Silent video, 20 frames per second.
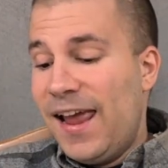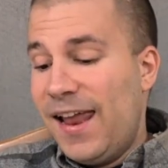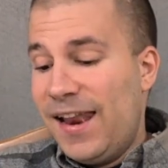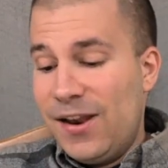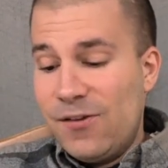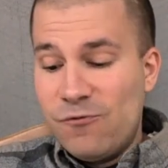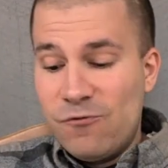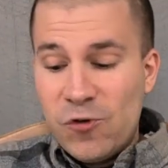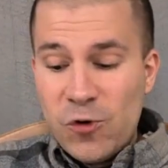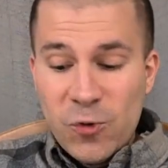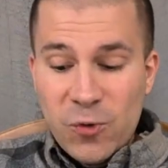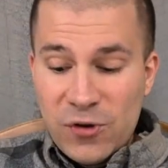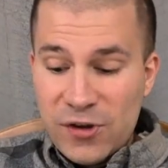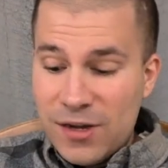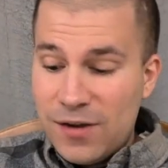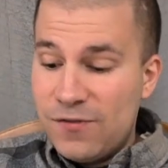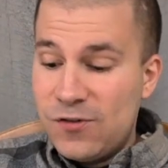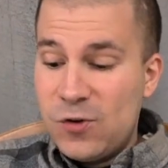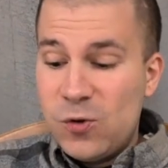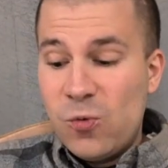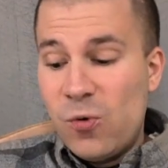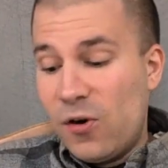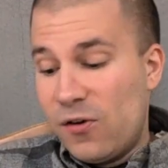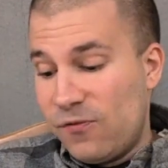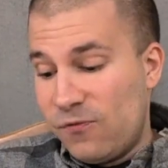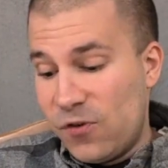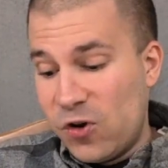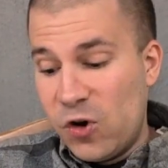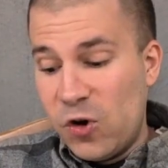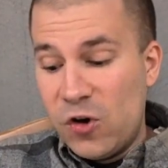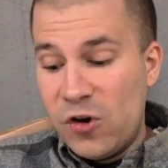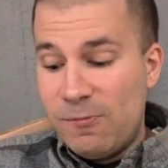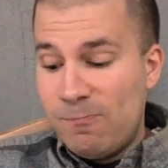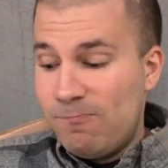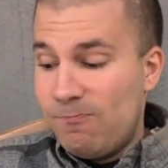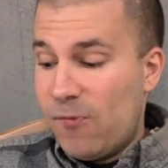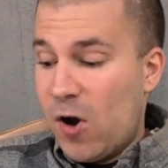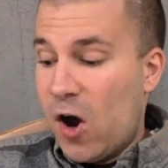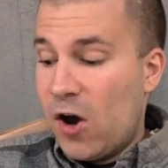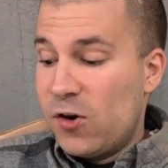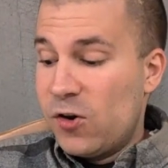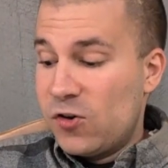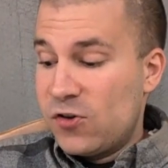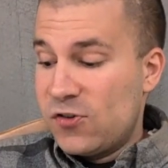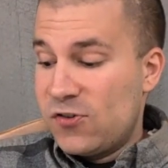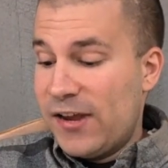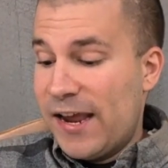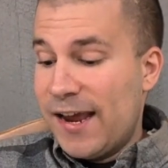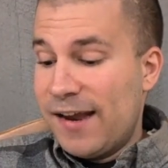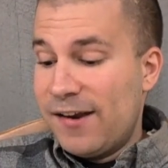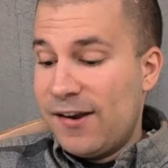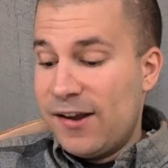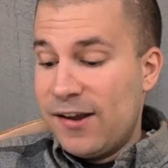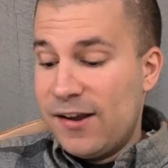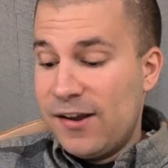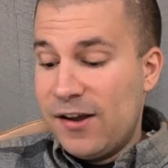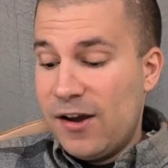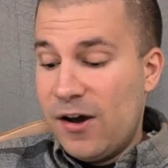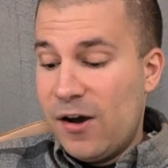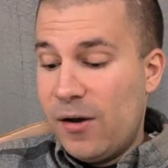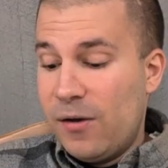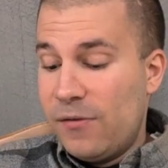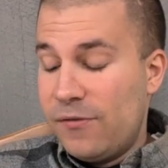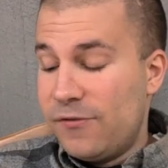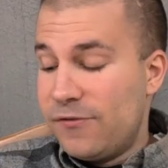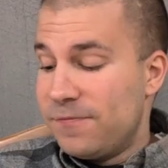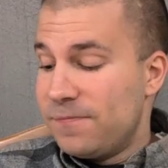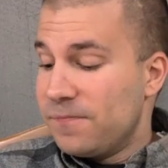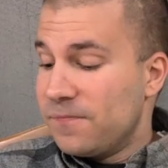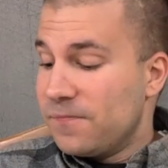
and it really gives you a good understanding of